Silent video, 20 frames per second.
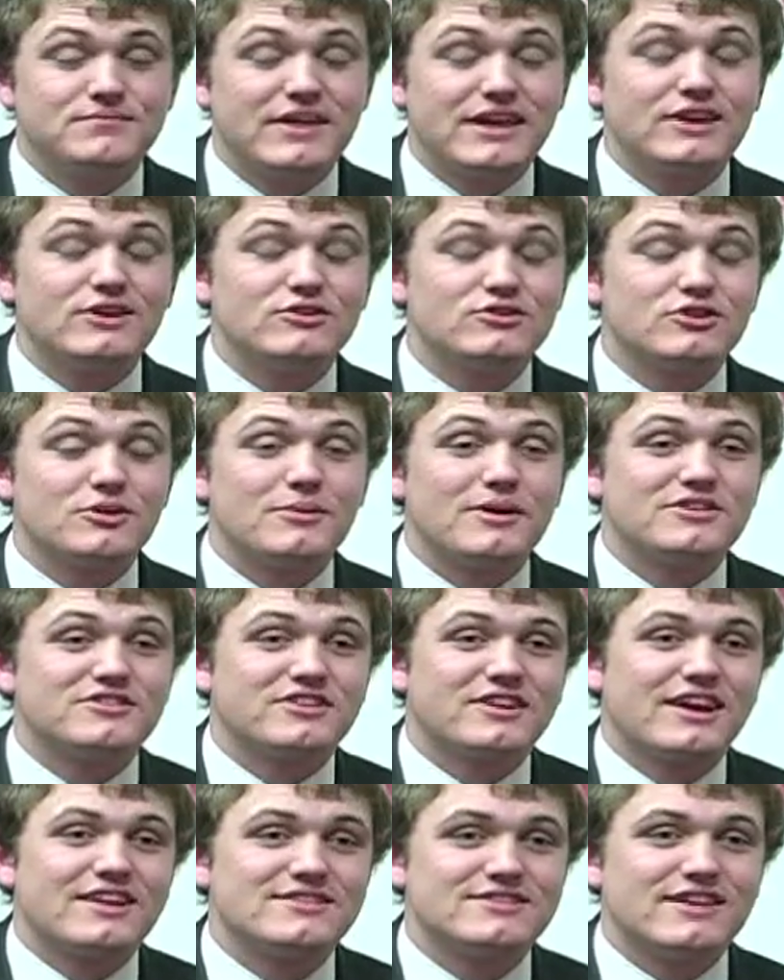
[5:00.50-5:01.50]
thank you so
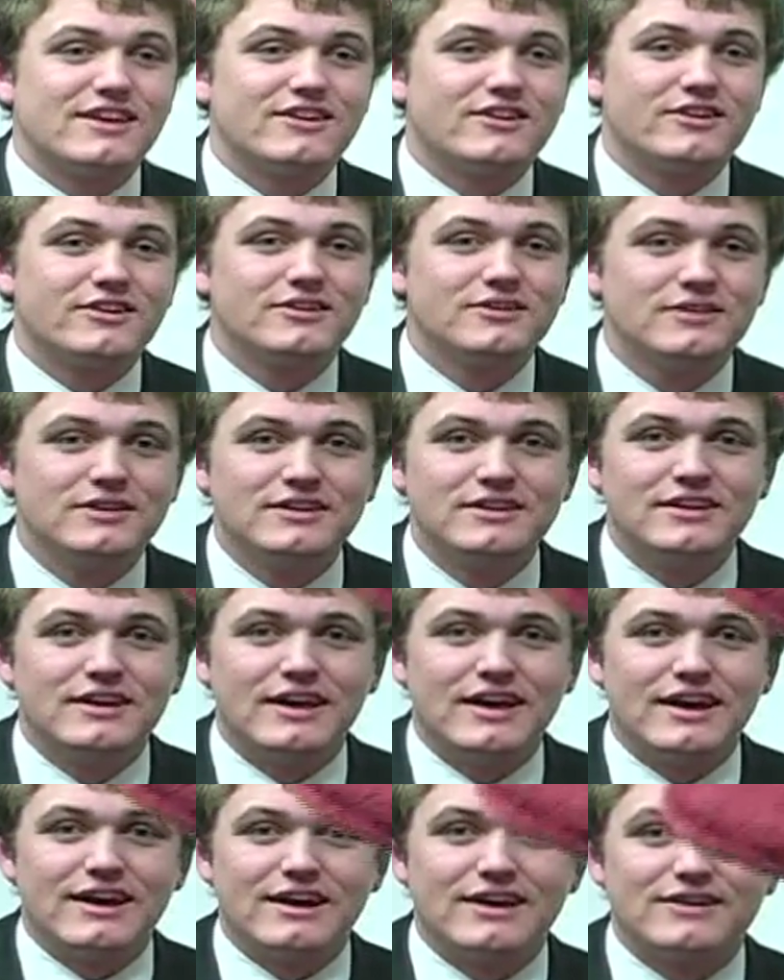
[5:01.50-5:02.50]
much again, Senator.
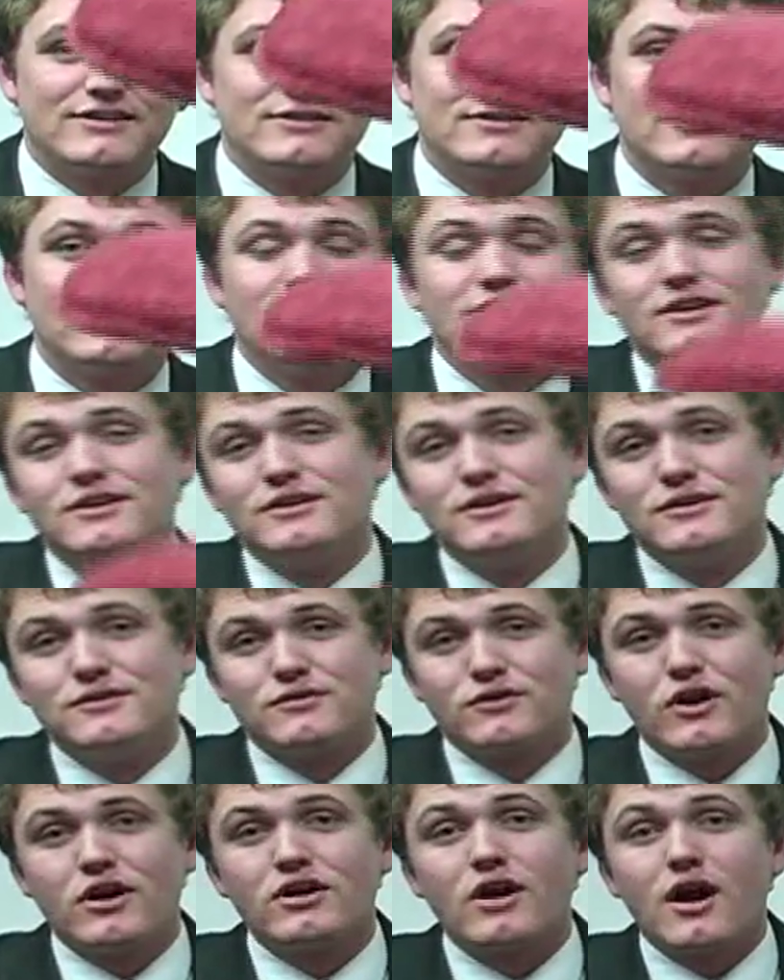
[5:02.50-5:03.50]
And
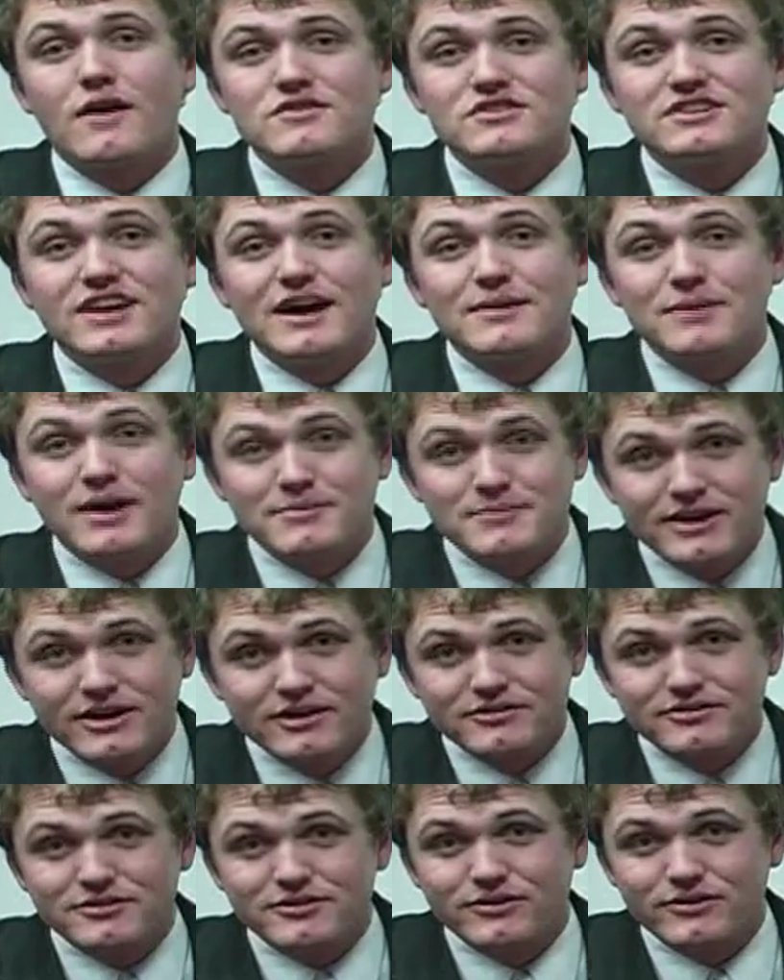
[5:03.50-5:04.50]
for On Harvard Time, I'm
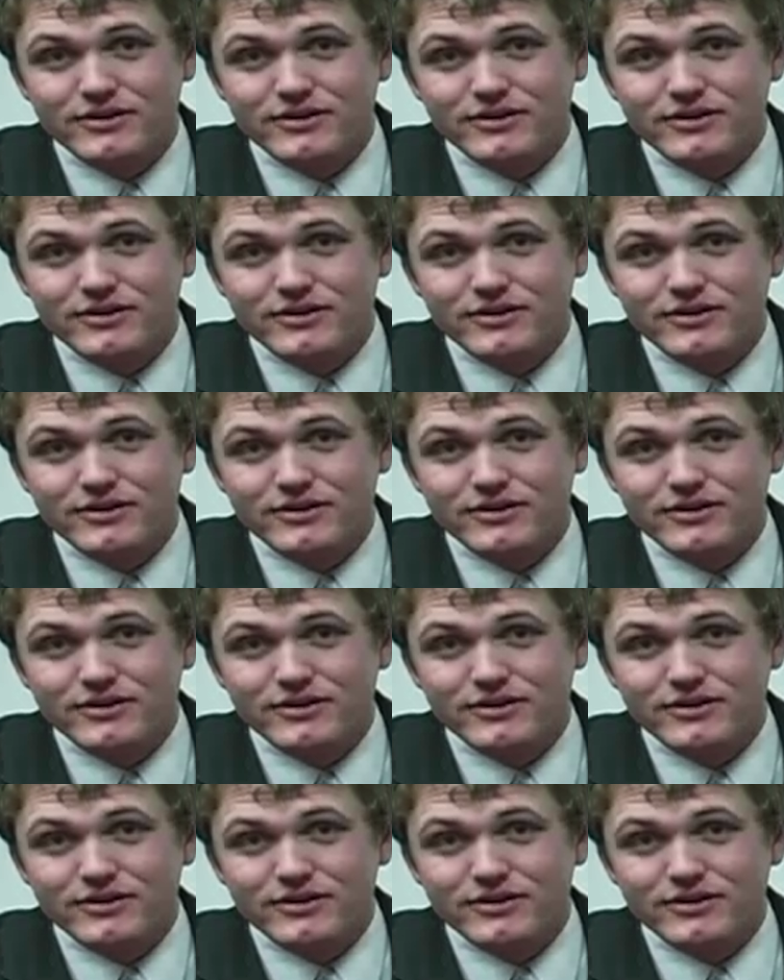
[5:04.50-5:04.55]
Nelson